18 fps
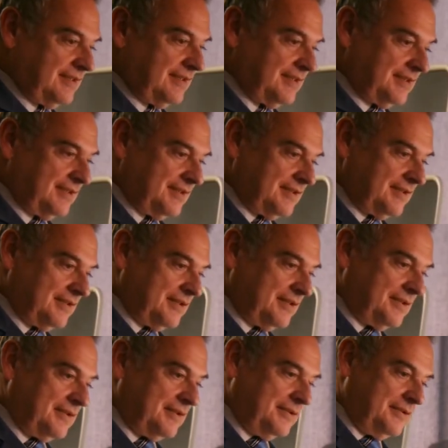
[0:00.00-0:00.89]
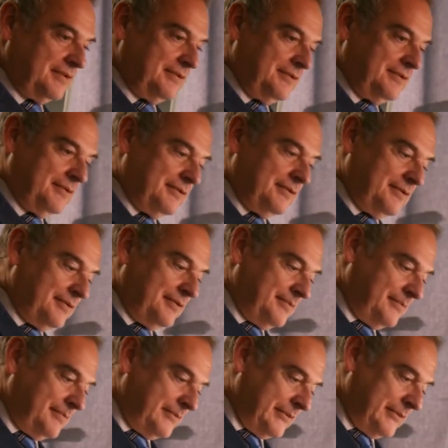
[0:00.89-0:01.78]

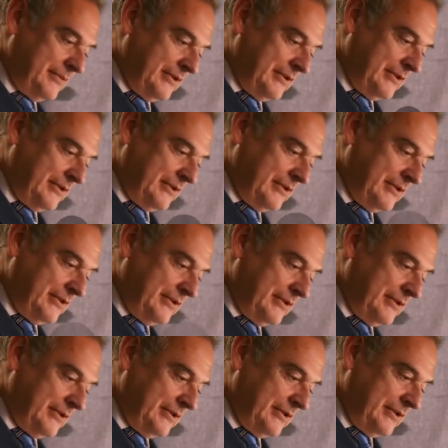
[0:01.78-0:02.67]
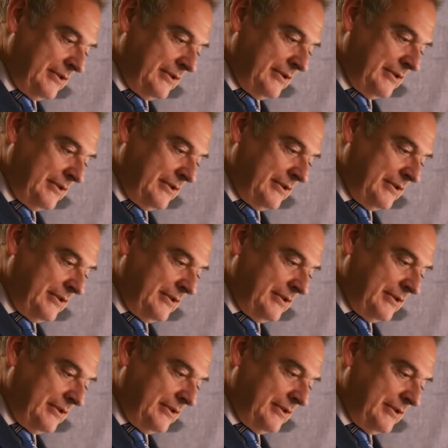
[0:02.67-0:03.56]

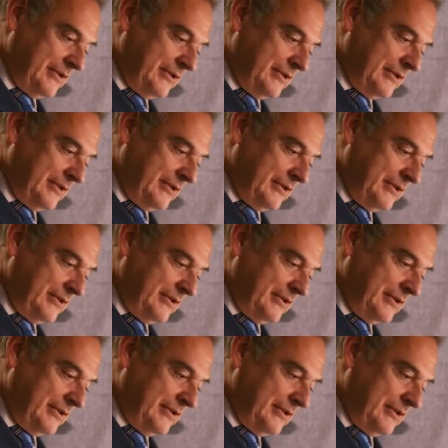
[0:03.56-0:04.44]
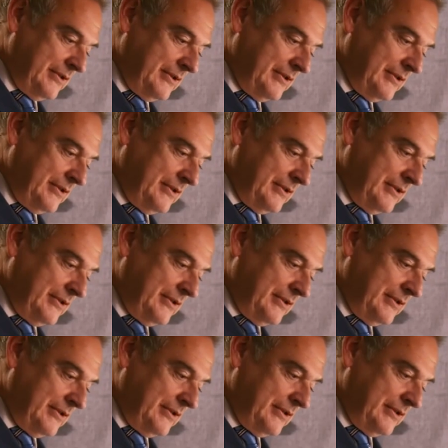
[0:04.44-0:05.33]

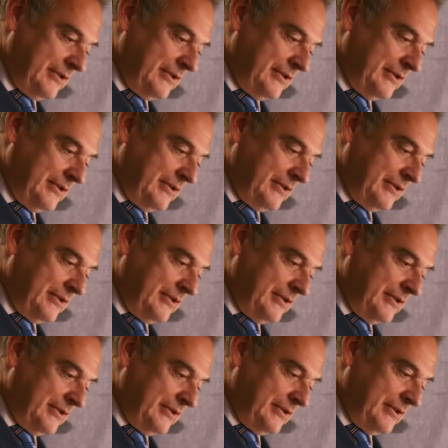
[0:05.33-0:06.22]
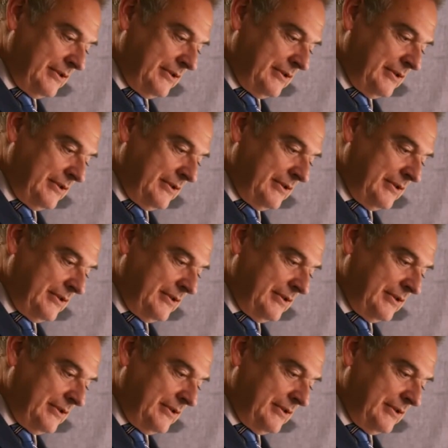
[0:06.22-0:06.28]
No words are spoken by the person on screen.